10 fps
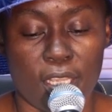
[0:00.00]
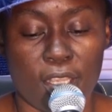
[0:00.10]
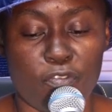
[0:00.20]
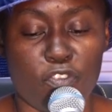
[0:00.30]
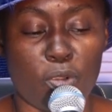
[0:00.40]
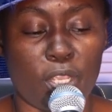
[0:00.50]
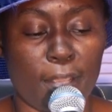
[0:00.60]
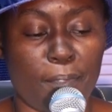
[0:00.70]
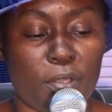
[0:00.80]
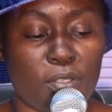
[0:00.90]
If you
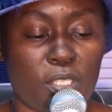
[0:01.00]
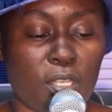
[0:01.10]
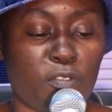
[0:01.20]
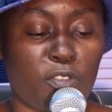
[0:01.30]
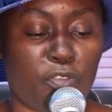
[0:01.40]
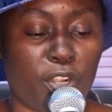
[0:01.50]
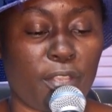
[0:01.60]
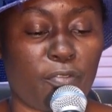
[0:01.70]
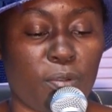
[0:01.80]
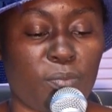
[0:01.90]
keep yourselves
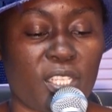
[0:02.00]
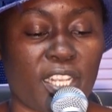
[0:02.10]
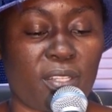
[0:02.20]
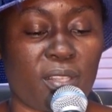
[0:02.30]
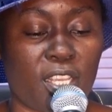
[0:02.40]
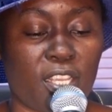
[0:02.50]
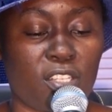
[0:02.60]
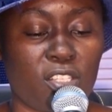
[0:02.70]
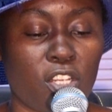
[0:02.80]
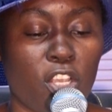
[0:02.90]
free from such
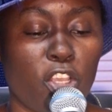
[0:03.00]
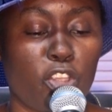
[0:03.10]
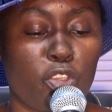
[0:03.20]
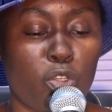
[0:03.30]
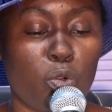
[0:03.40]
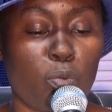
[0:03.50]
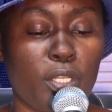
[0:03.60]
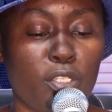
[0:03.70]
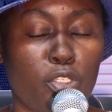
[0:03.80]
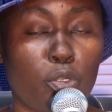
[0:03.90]
things, you
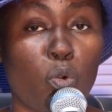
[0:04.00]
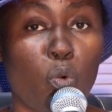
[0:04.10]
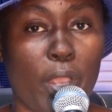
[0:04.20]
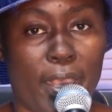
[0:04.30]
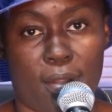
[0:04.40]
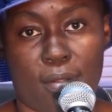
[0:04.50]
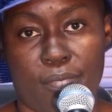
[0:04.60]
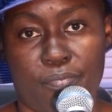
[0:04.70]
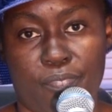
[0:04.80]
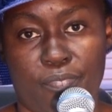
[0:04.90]
will do well."
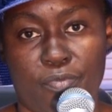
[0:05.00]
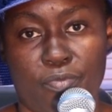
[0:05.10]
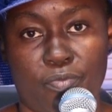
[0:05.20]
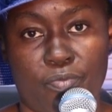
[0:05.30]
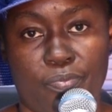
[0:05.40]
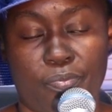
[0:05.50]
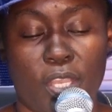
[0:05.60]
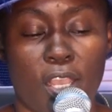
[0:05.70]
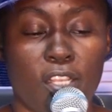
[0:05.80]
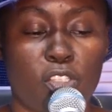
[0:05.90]

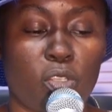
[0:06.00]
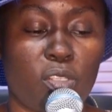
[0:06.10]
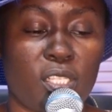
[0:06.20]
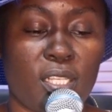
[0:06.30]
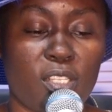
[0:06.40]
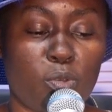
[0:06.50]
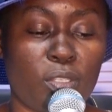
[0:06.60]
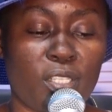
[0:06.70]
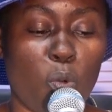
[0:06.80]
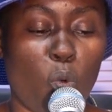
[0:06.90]
So you see, this
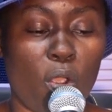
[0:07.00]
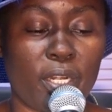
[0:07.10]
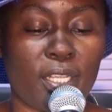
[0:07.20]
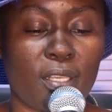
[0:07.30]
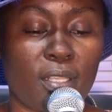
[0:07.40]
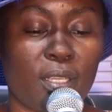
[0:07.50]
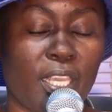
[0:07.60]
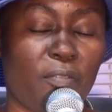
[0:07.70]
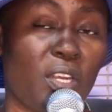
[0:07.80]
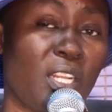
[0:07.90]
was a warning
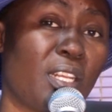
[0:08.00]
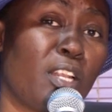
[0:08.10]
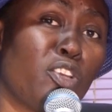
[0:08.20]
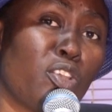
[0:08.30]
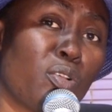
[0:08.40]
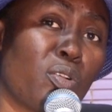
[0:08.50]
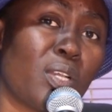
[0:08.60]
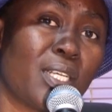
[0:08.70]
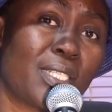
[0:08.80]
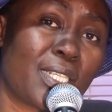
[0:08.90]
given in the
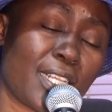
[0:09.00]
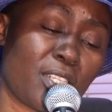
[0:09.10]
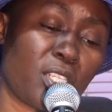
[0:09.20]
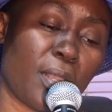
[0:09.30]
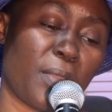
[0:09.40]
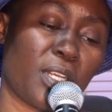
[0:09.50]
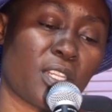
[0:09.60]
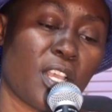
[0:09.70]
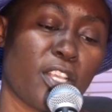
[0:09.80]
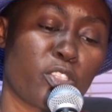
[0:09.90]
New
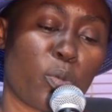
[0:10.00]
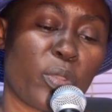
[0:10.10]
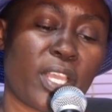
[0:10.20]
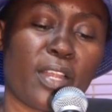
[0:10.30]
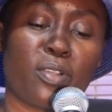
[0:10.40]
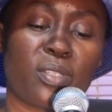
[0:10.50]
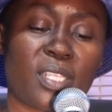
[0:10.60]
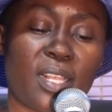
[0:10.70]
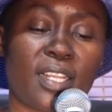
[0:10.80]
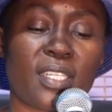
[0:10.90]
Testament. So we cannot
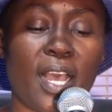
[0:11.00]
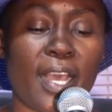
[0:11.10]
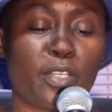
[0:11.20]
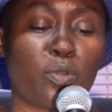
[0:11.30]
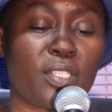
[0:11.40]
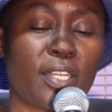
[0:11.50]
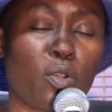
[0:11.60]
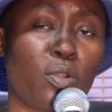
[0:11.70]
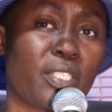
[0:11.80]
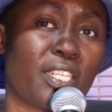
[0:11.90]
say that it was an
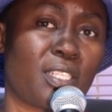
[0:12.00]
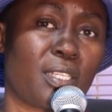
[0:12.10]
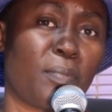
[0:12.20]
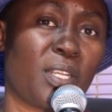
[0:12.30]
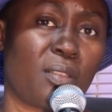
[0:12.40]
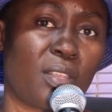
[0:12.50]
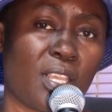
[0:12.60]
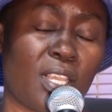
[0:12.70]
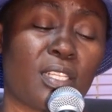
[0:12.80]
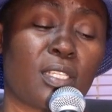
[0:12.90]
Old Testament
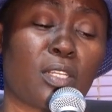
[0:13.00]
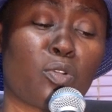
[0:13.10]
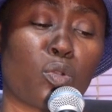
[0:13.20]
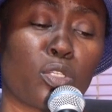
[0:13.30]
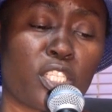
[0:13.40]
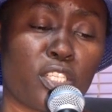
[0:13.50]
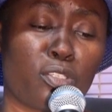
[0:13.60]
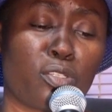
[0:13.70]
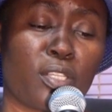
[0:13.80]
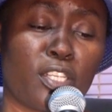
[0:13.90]
thing. It still
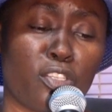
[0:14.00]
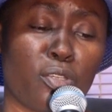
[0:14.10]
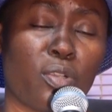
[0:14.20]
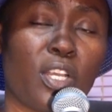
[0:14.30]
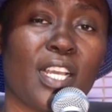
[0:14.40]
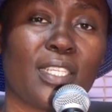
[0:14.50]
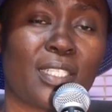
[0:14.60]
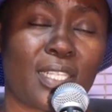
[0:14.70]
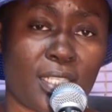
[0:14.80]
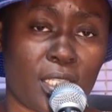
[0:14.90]
continued to the New
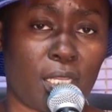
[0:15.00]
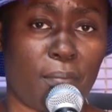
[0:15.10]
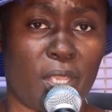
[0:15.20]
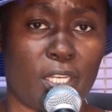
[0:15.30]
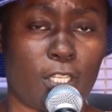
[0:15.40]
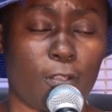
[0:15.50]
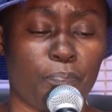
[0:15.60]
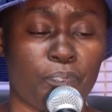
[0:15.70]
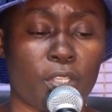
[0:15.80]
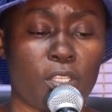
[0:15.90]
Testament.
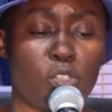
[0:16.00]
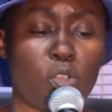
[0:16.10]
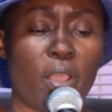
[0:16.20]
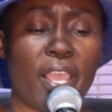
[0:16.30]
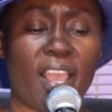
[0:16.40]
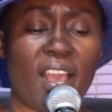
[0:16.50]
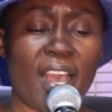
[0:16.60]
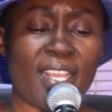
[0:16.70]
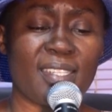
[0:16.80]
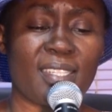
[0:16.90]
So a
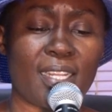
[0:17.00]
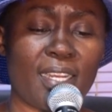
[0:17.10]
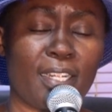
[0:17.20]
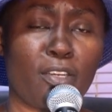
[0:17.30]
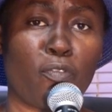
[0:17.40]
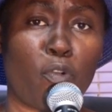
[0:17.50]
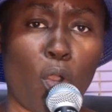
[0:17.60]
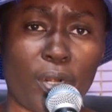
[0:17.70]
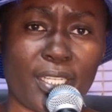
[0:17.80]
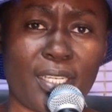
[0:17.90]
high standard of
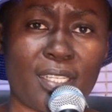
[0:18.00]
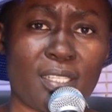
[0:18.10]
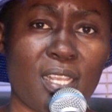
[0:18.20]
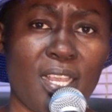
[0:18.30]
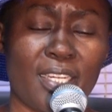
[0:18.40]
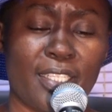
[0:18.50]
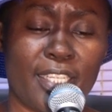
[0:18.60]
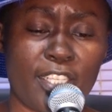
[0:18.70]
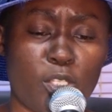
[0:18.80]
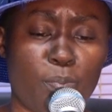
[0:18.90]
holiness,
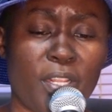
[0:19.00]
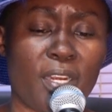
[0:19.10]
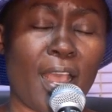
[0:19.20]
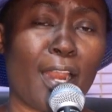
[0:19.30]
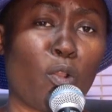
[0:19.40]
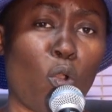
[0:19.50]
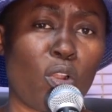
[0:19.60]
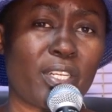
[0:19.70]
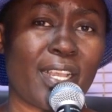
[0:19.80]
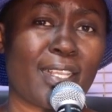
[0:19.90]
discipline, and
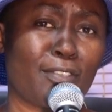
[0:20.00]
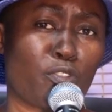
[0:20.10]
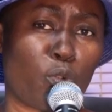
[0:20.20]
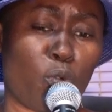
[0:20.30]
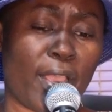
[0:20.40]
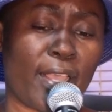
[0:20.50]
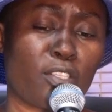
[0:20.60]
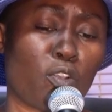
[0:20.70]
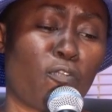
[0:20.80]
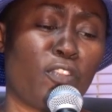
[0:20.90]
order is
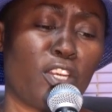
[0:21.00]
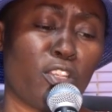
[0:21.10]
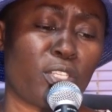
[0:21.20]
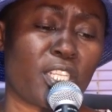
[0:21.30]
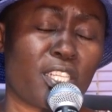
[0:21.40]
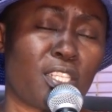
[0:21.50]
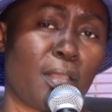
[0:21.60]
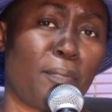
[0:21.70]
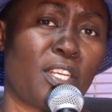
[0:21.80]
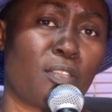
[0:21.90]
required of the New
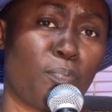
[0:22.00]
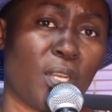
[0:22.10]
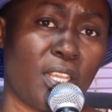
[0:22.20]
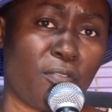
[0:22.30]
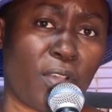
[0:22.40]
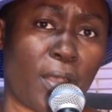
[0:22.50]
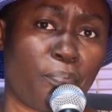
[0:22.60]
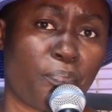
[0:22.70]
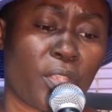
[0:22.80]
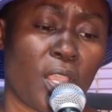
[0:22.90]
Testament believer.
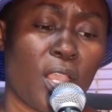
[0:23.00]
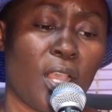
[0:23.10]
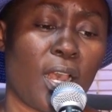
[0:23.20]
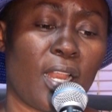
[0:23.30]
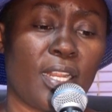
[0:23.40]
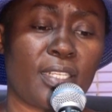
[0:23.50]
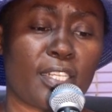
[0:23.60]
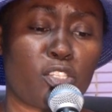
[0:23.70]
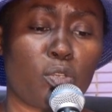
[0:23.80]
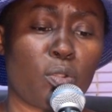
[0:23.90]
Let
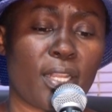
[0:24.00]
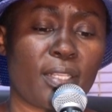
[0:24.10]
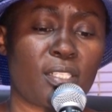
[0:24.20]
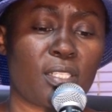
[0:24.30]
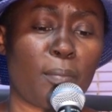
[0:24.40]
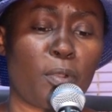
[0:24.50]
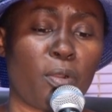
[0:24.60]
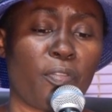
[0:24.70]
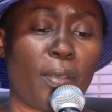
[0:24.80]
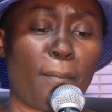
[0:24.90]
us look at the
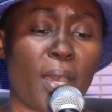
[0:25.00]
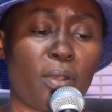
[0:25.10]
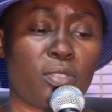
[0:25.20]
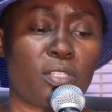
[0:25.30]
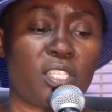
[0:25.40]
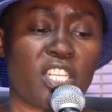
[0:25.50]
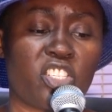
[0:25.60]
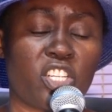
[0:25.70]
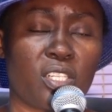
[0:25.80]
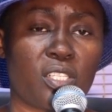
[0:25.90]
Sermon on the Mount
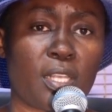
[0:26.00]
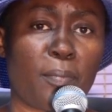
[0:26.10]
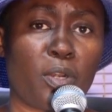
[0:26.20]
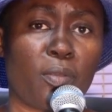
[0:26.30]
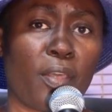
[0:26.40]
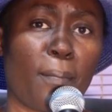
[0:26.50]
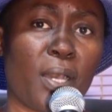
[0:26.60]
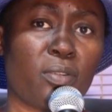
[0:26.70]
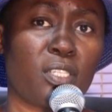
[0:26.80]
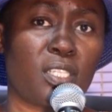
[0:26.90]
teachings. Sermon on the
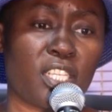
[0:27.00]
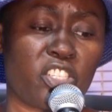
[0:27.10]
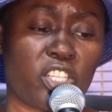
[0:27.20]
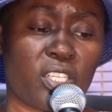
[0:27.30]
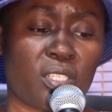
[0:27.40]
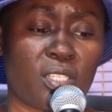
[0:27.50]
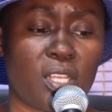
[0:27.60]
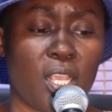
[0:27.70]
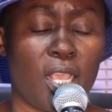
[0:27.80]
Mount teachings.